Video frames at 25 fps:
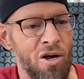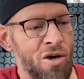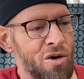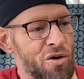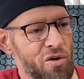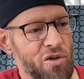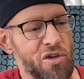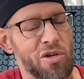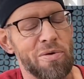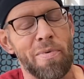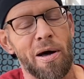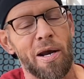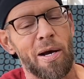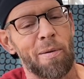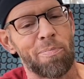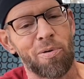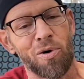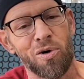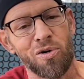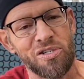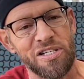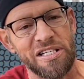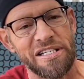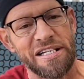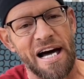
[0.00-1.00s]
but the amount of
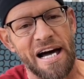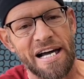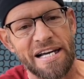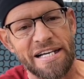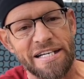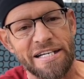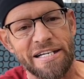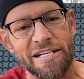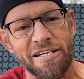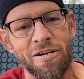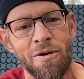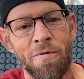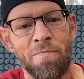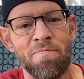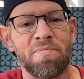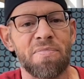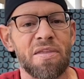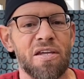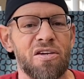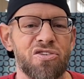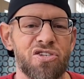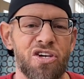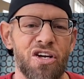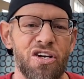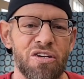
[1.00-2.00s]
protein I eat
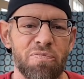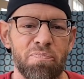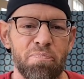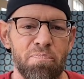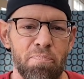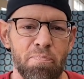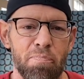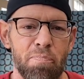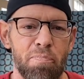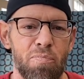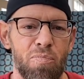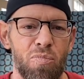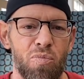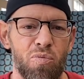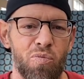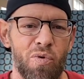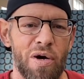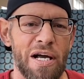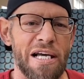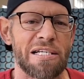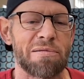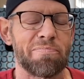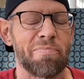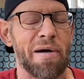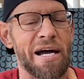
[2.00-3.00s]
is going to
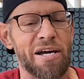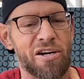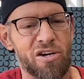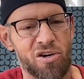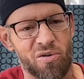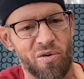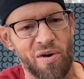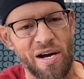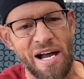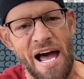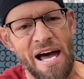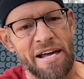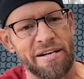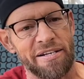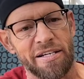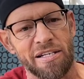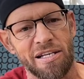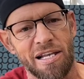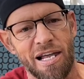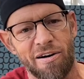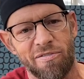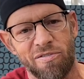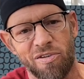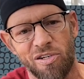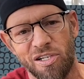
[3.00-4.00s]
raise my creatinine
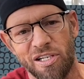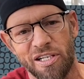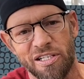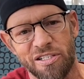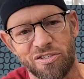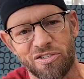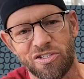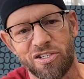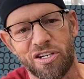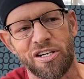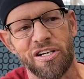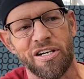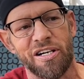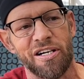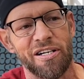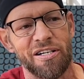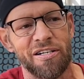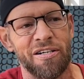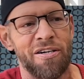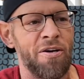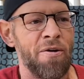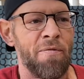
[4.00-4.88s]
level, and it's going to